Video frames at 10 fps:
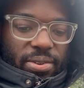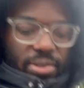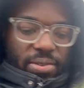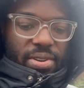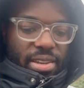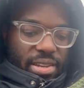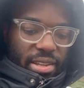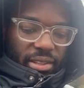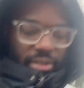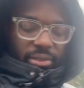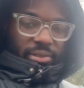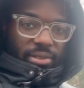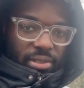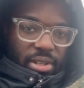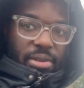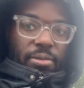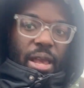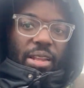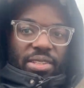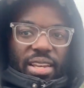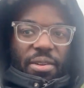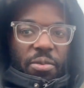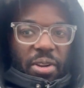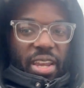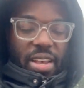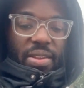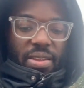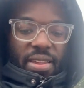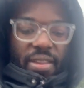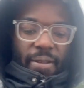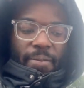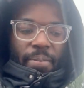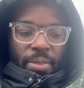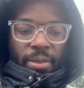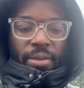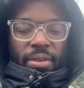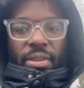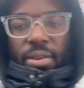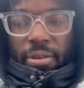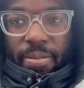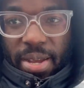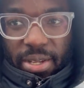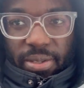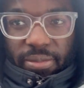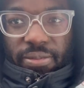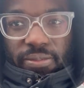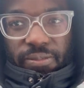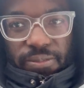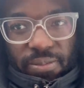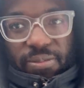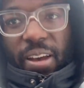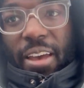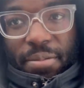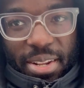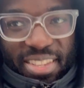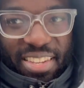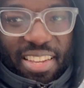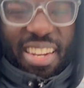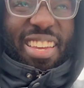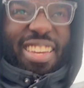doing our outside workout. We're about 5 minutes in.